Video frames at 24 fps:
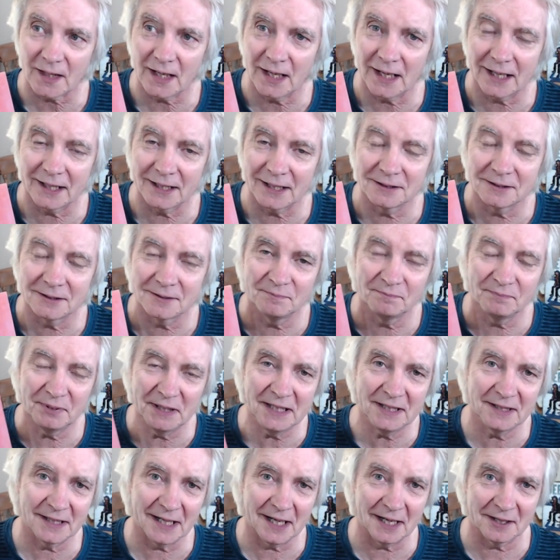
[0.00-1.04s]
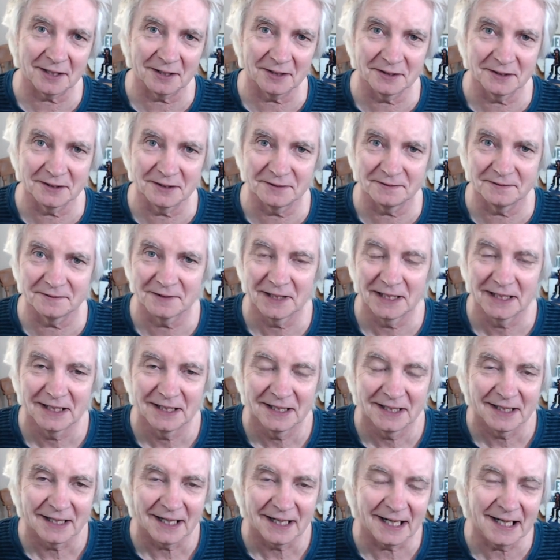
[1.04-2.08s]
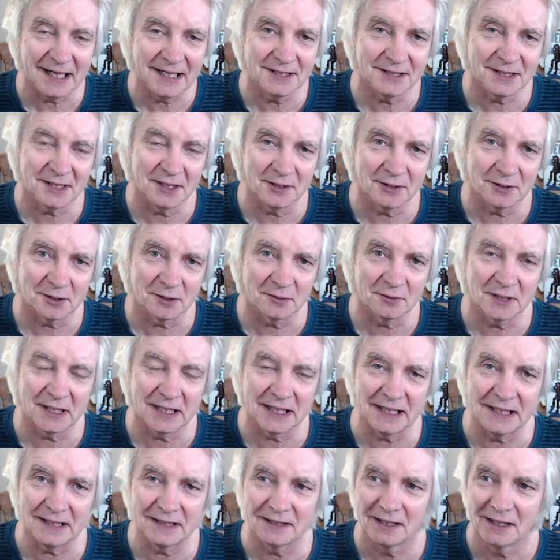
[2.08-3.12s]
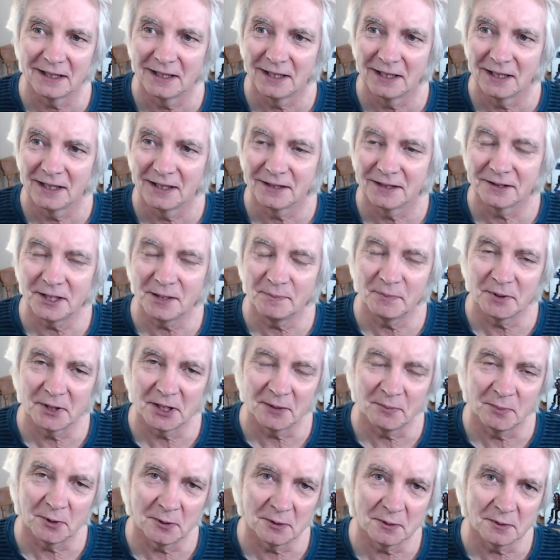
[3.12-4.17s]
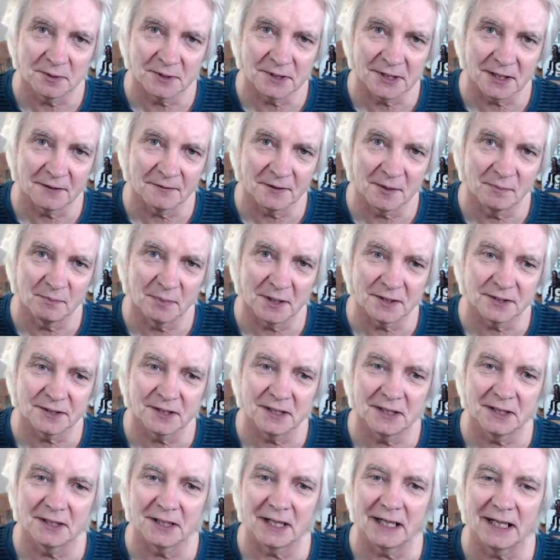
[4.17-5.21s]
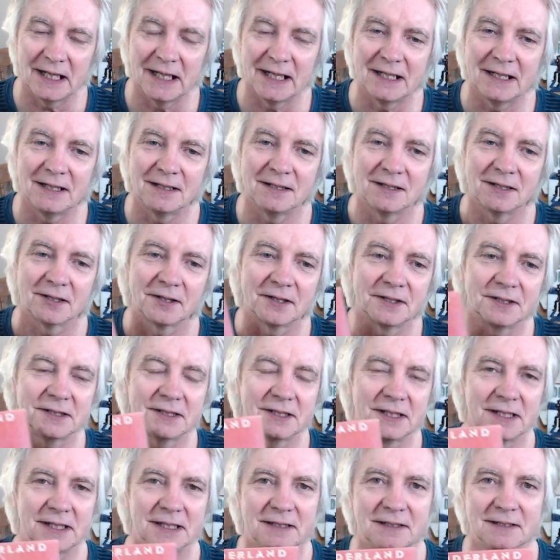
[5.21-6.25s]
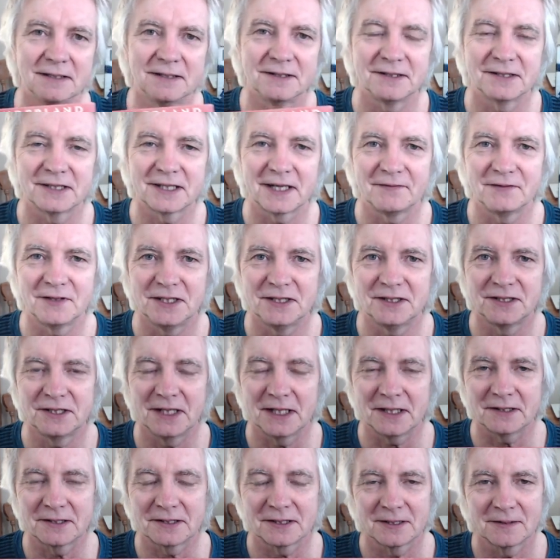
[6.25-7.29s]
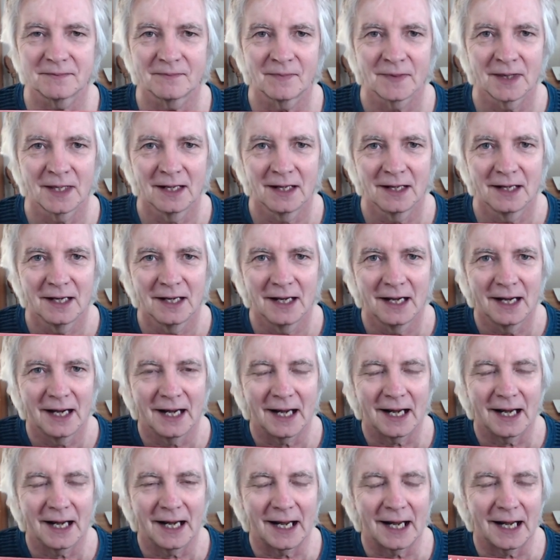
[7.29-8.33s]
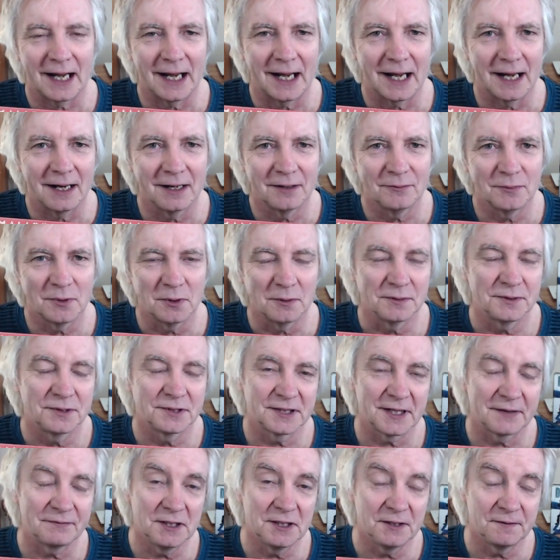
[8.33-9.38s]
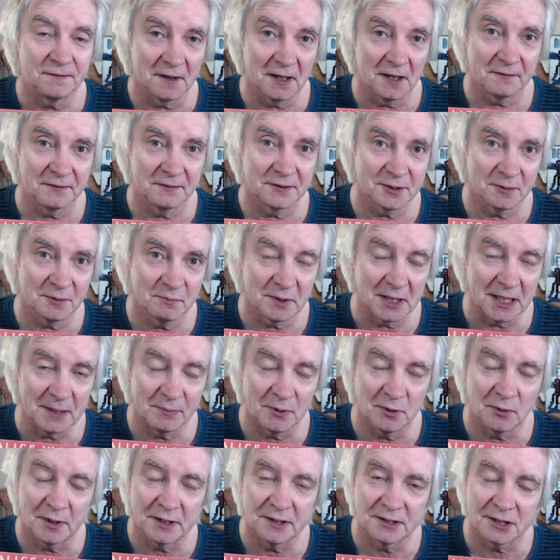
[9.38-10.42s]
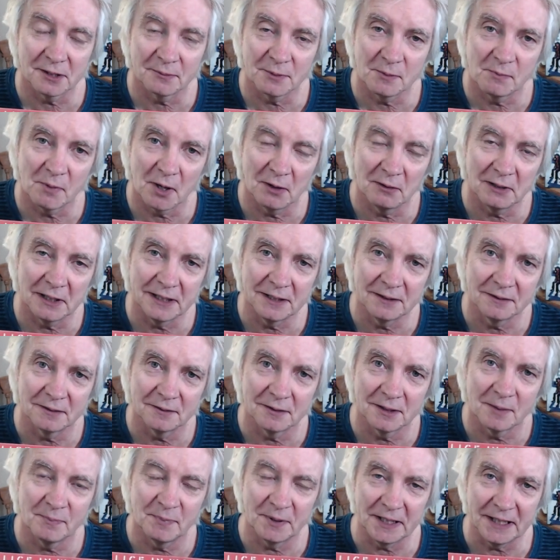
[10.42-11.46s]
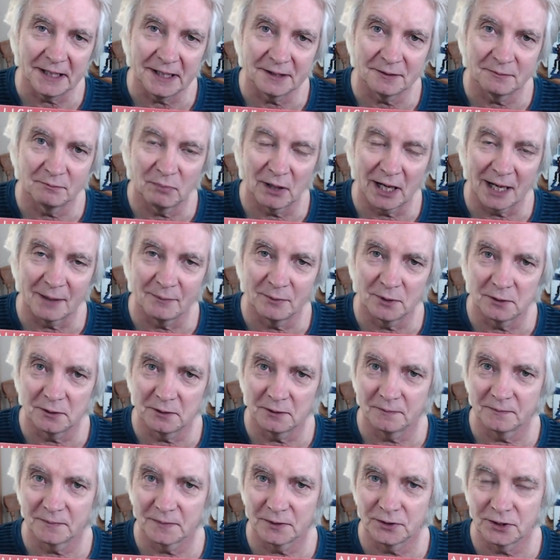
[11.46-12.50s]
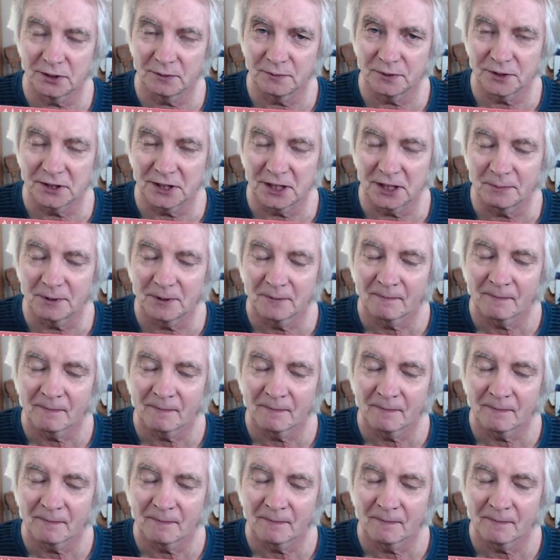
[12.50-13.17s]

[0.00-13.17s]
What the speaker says: And being that kind of 18-year-old kid, Deep Purple self-combusted in 1976, or 75 for some people, when Tommy Bolin appeared and Blackmore jumped ship.